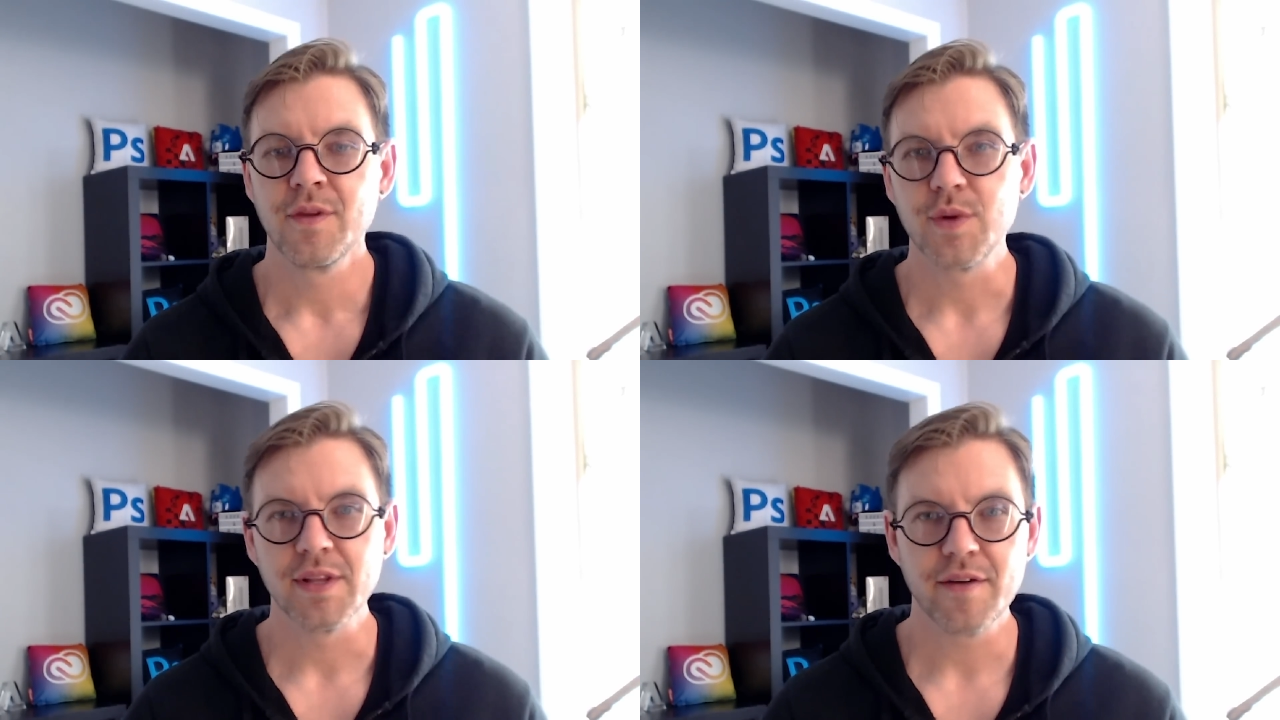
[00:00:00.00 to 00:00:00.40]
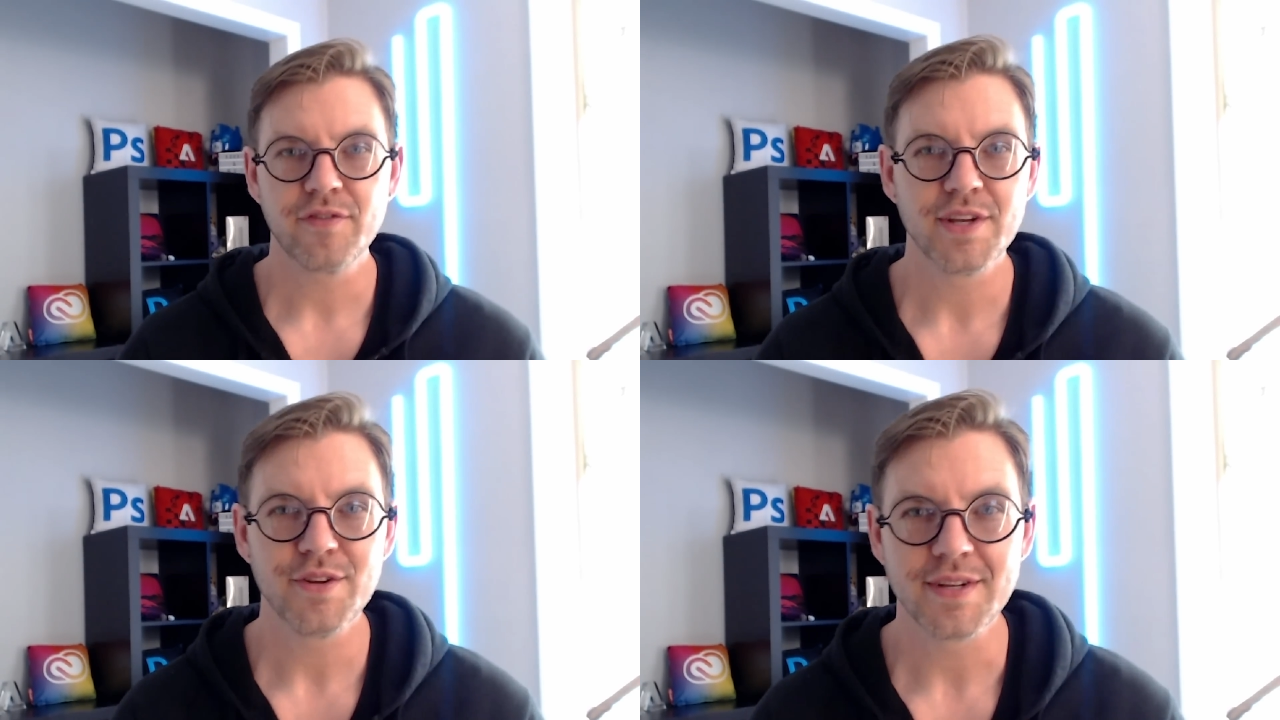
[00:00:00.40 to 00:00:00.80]
We'd love
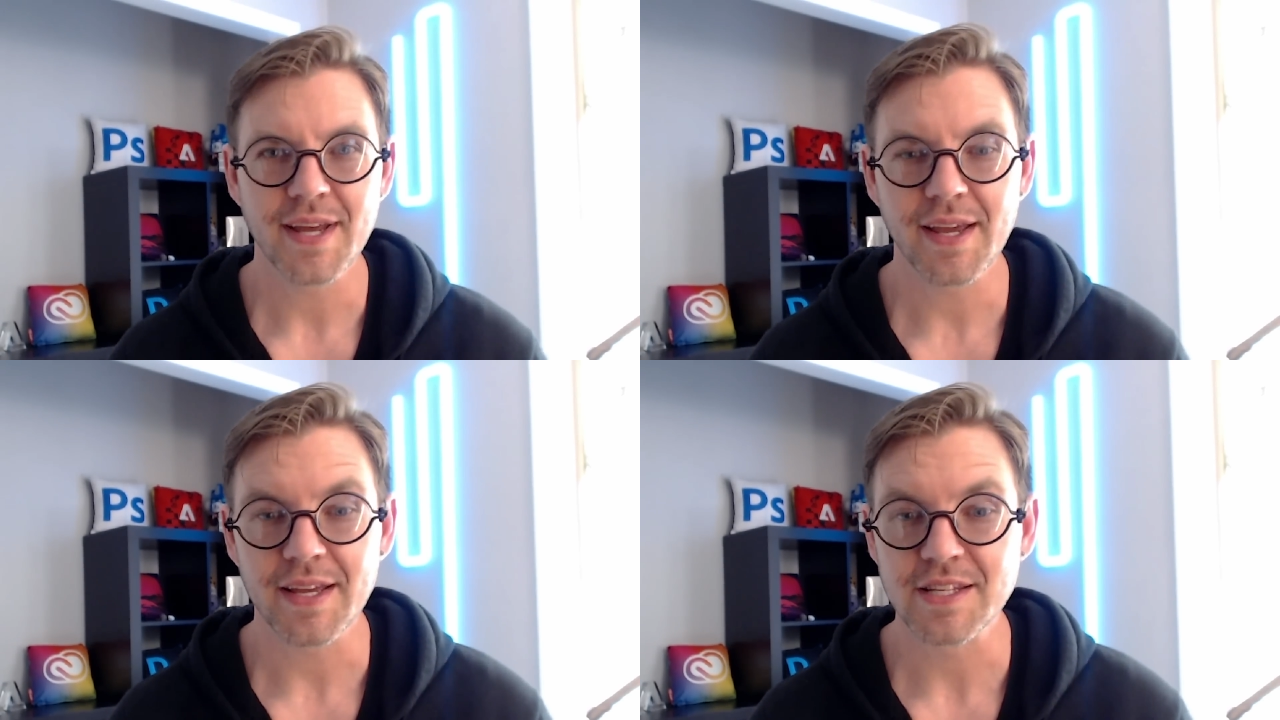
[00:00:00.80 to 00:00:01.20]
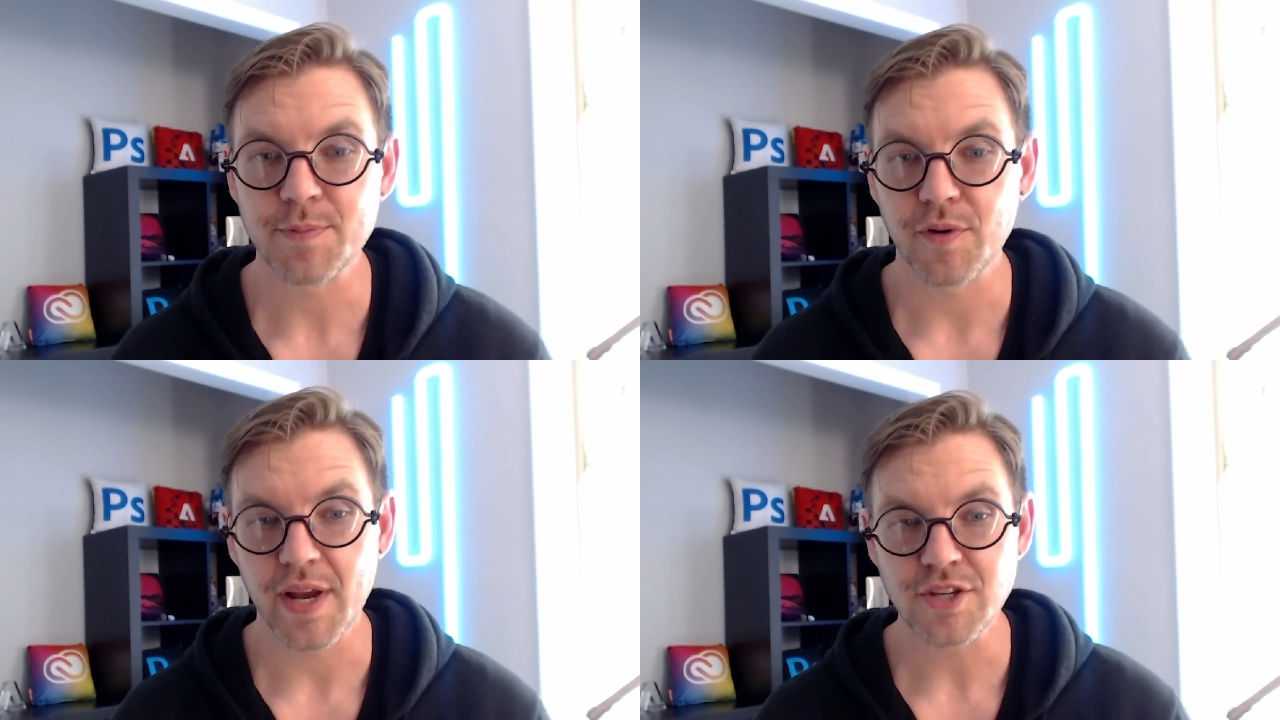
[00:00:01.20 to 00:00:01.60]
for you to take
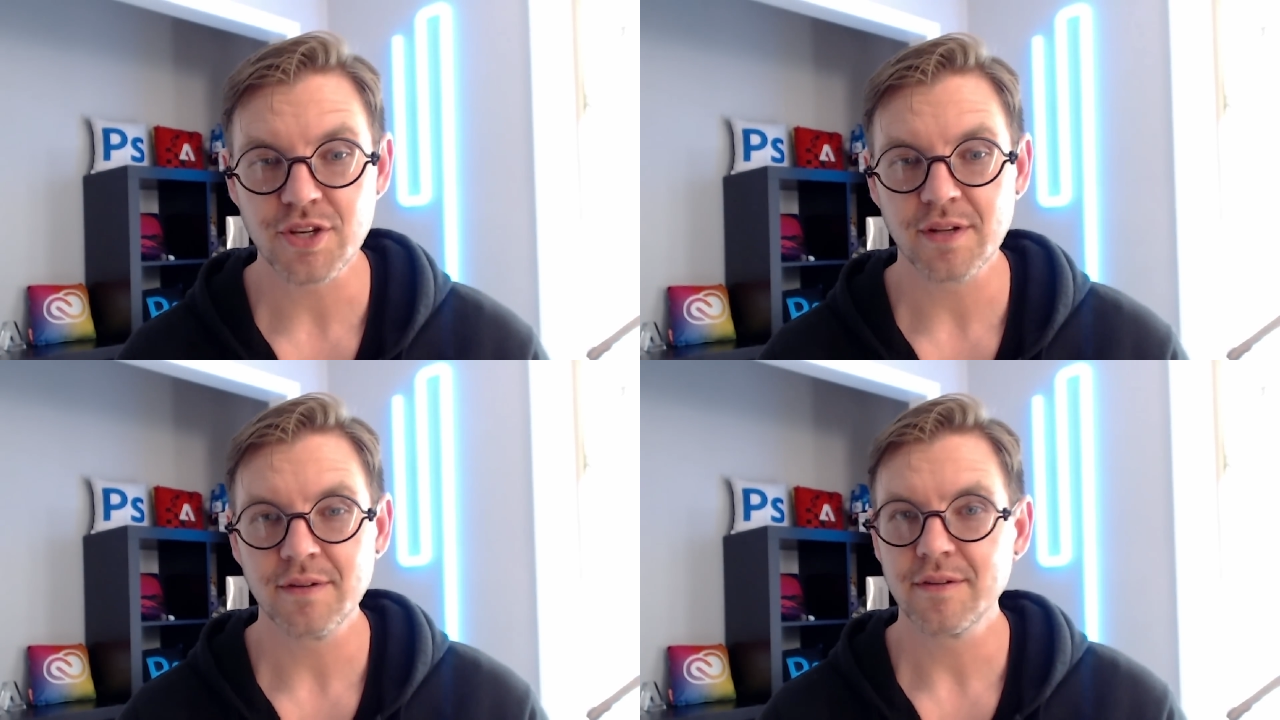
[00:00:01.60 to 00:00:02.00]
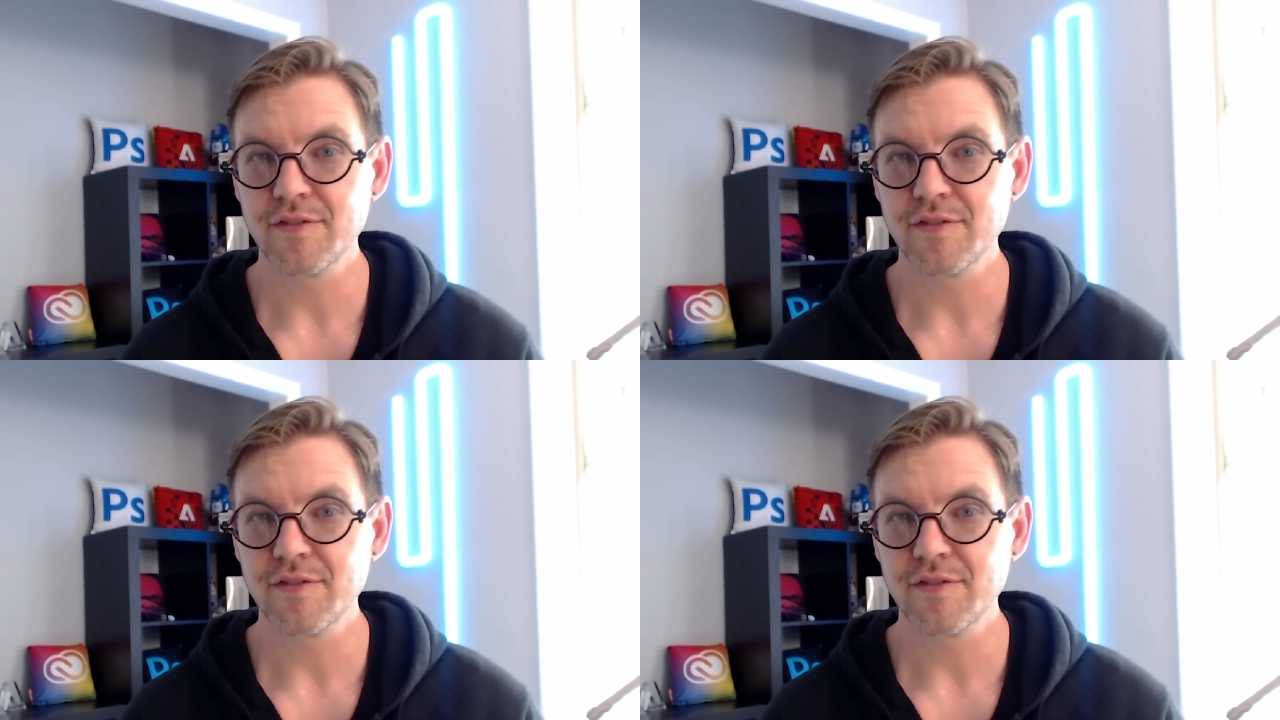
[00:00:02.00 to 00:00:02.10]
inspiration